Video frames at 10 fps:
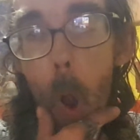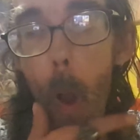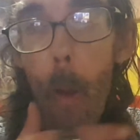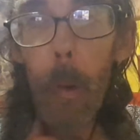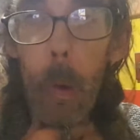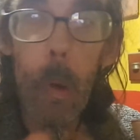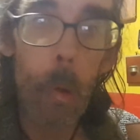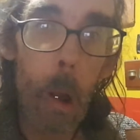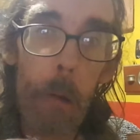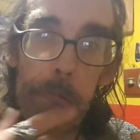because
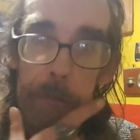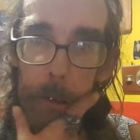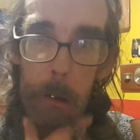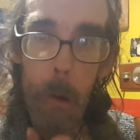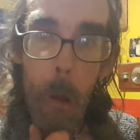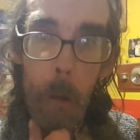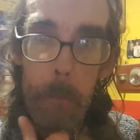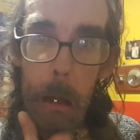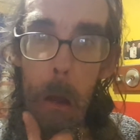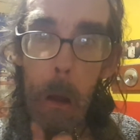like Freddie got a bit,
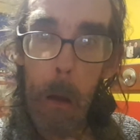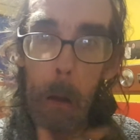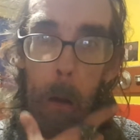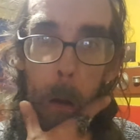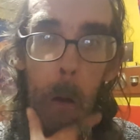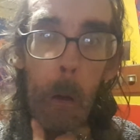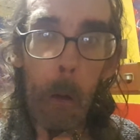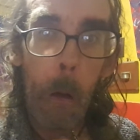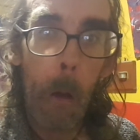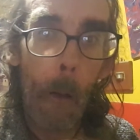
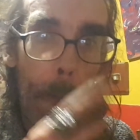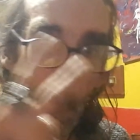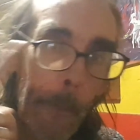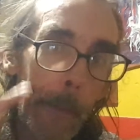you know,